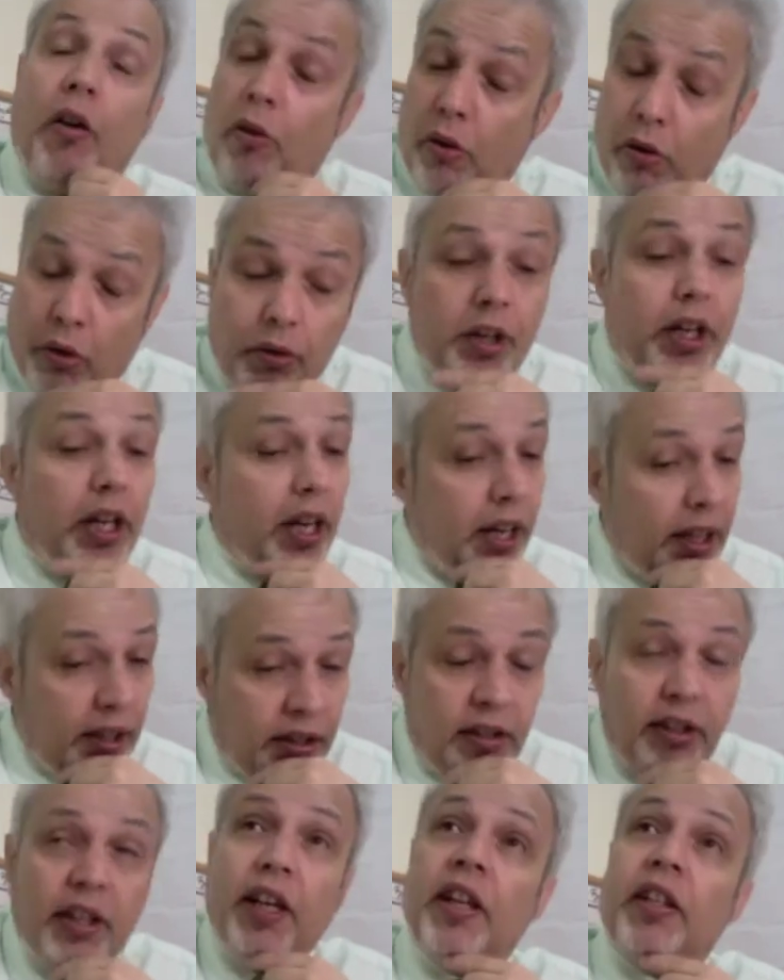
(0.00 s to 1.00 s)
teams. Oh,
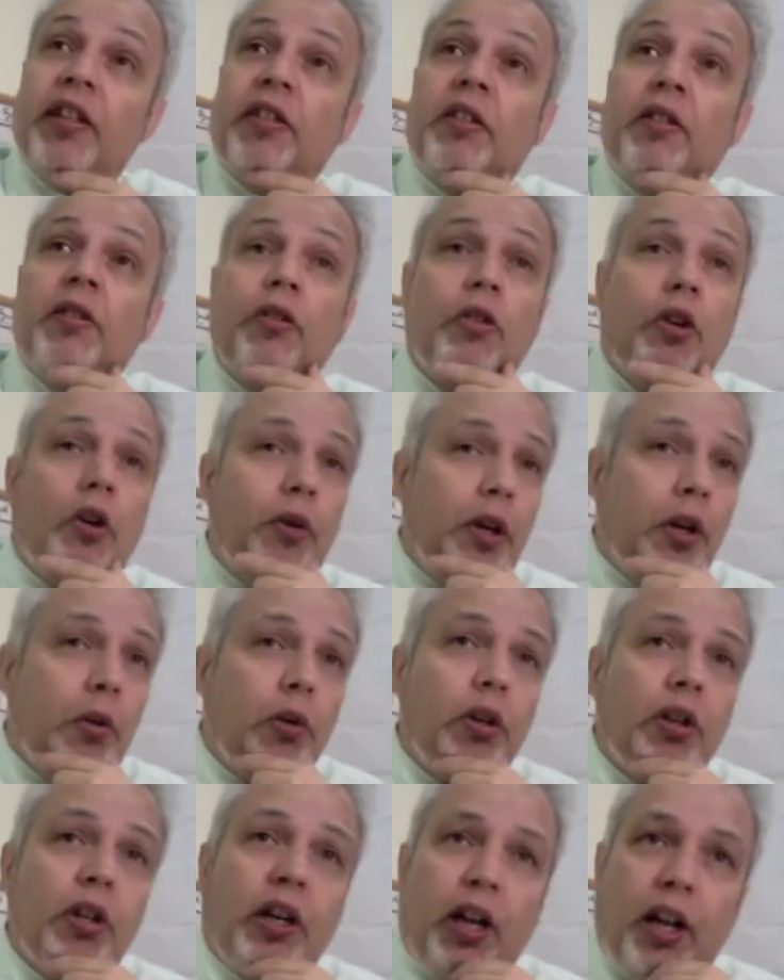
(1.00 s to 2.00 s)
yes, yes. Knowing
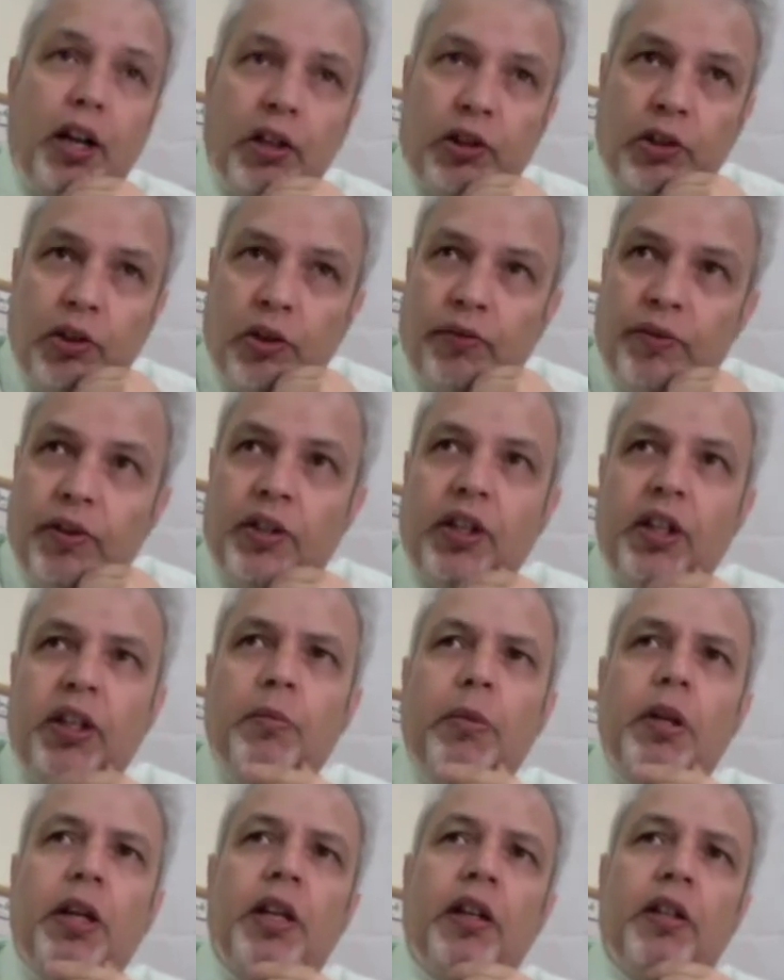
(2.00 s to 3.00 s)
what the culture of a
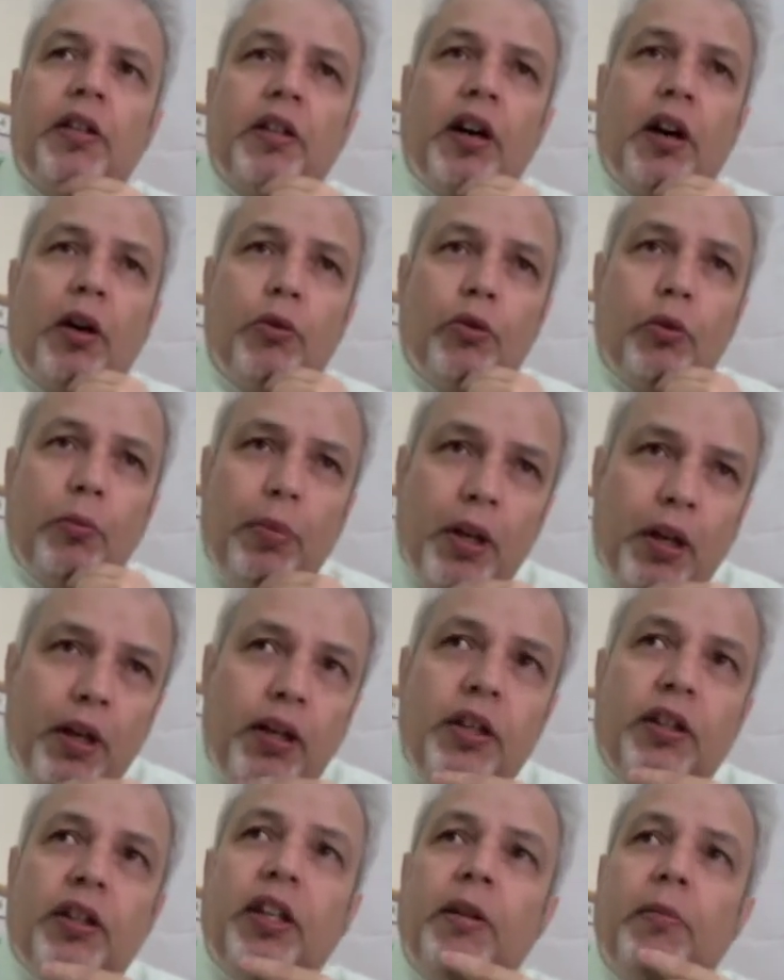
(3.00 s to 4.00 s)
team is, how to build
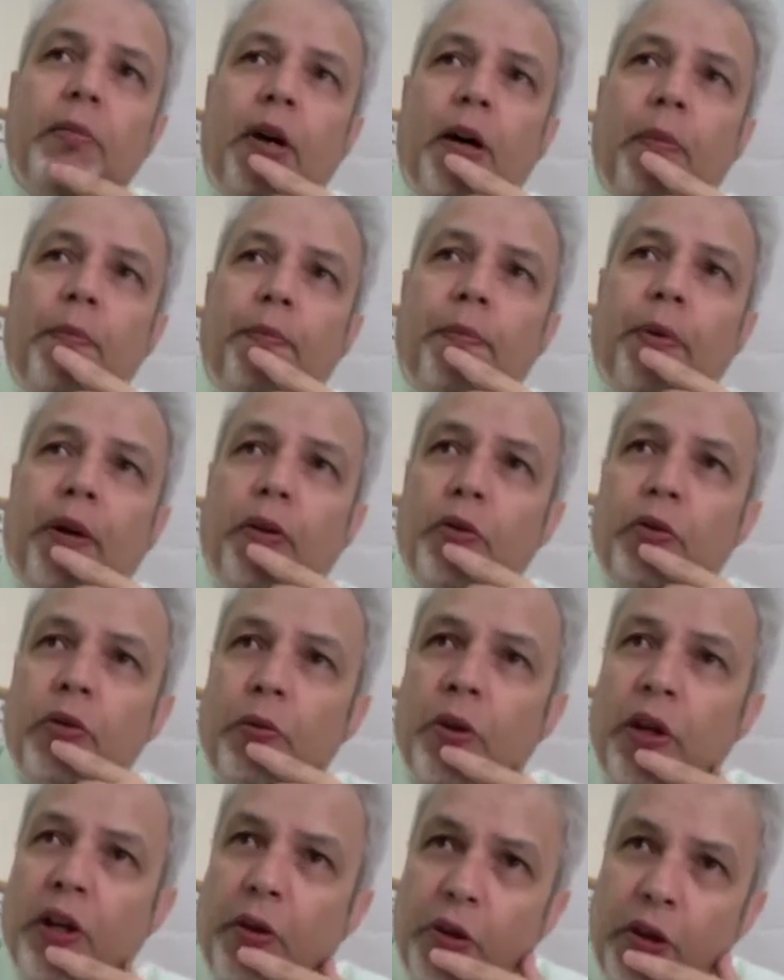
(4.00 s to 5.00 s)
a team up, how to
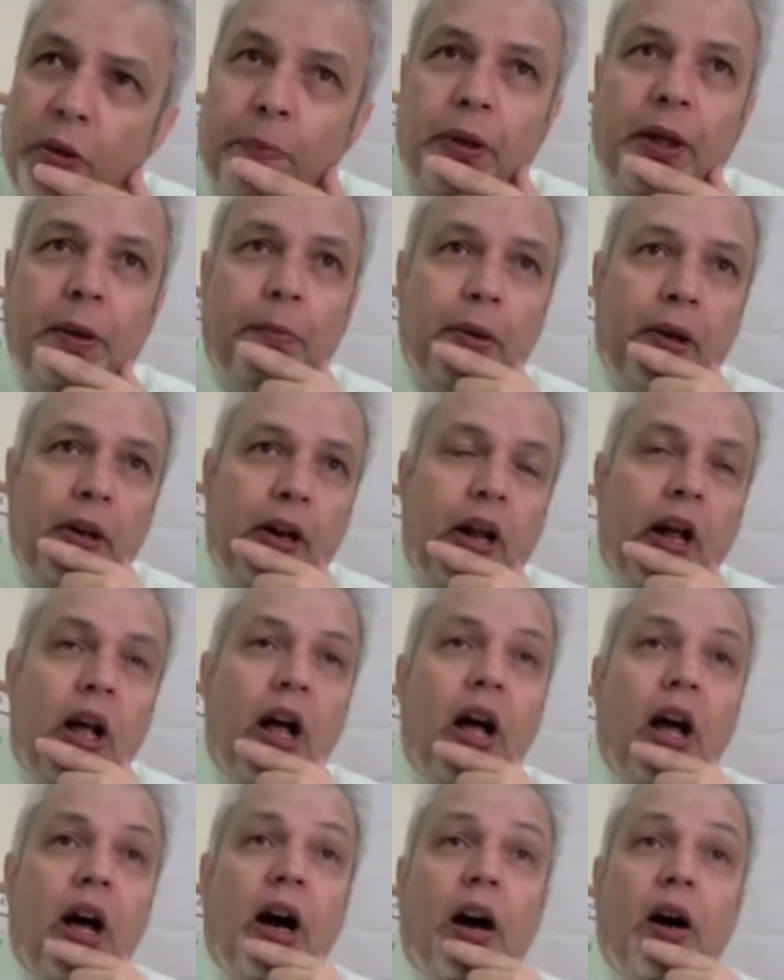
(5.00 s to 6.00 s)
work with people,
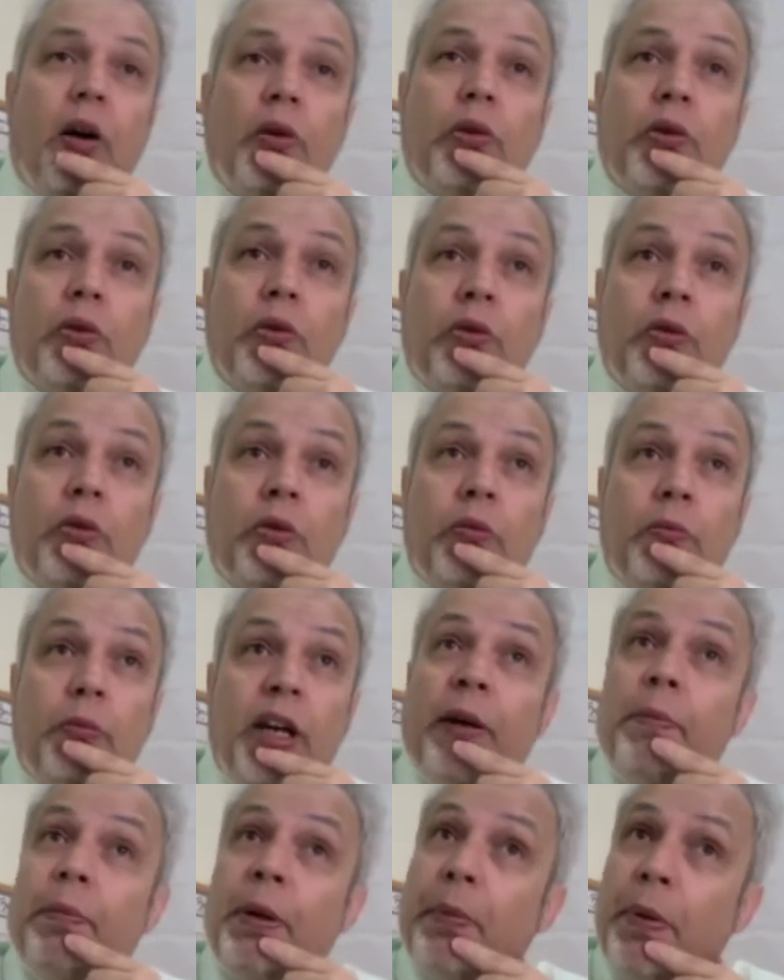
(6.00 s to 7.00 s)
how to
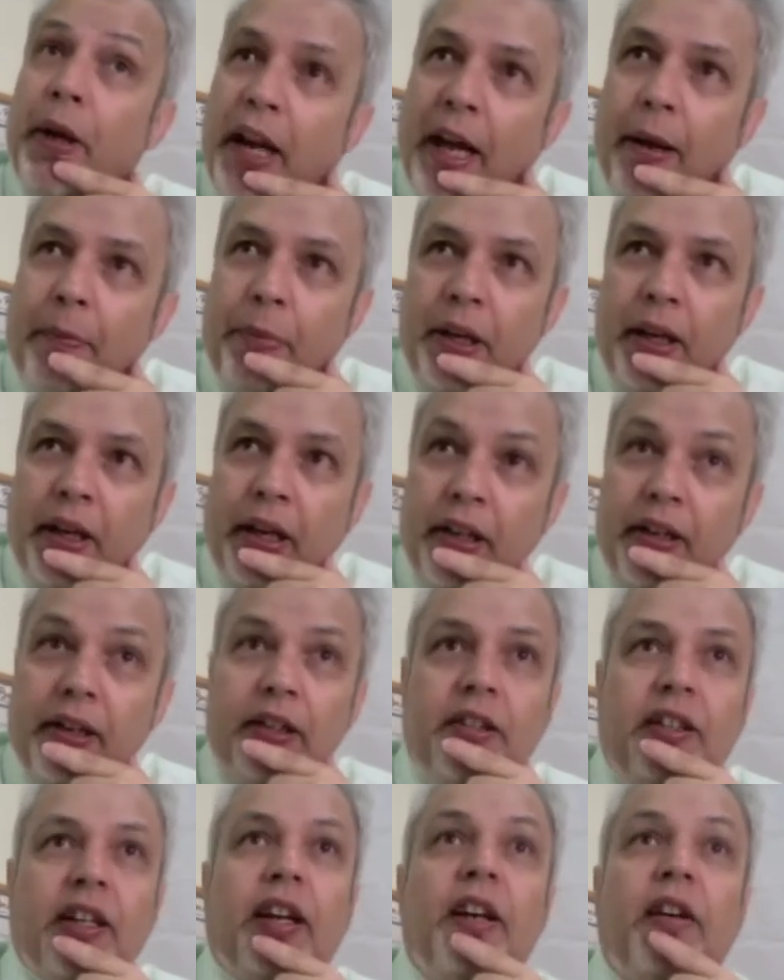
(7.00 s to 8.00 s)
make people happy,
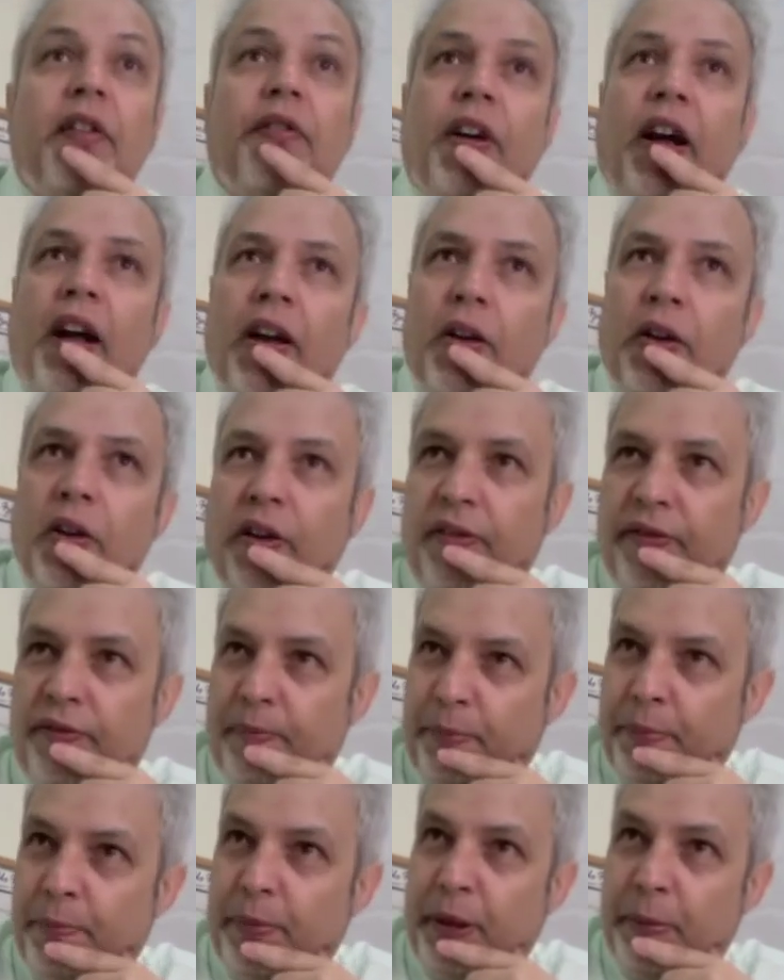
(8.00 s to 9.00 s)
understand the value of
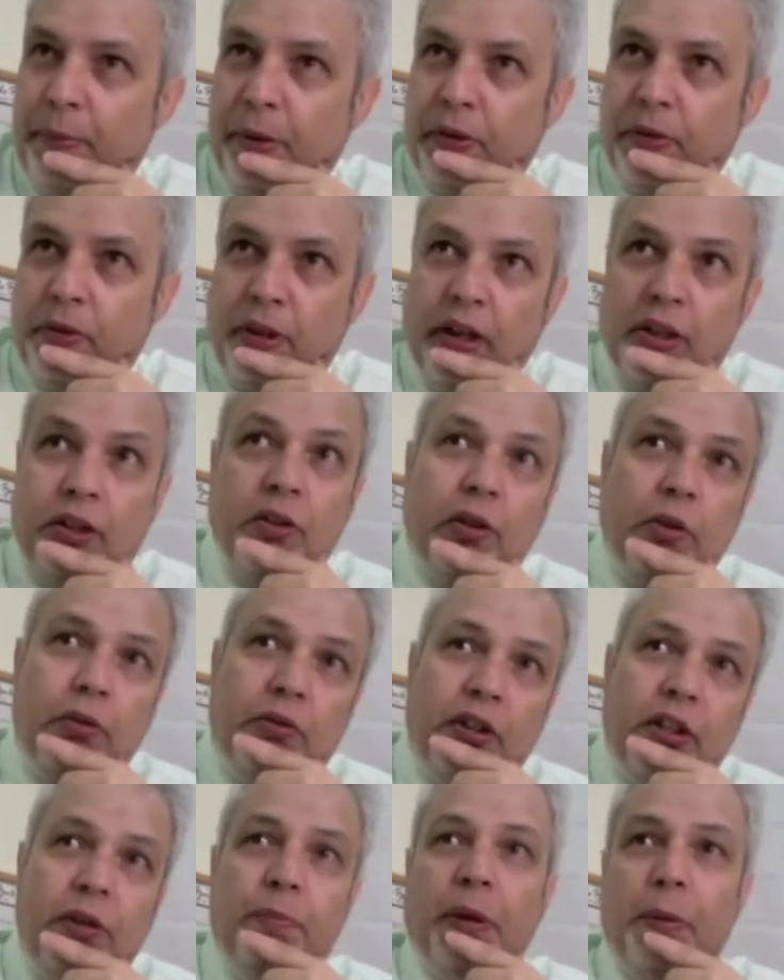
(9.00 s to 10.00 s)
people so that you don't
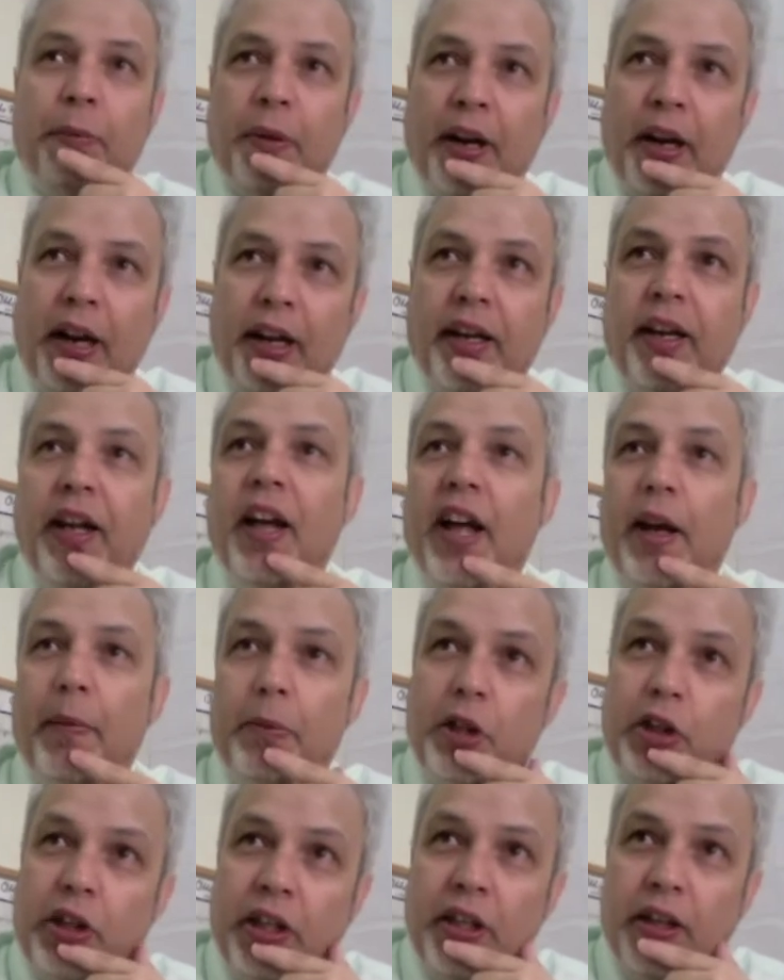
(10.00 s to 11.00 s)
treat people like a
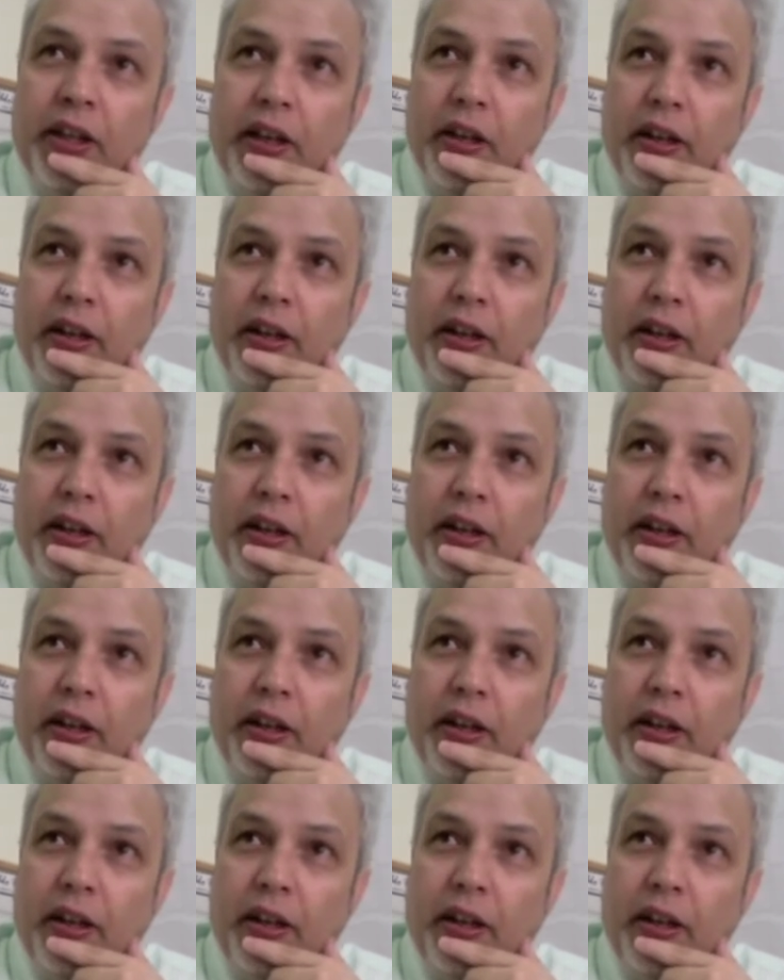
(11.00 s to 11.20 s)
machine.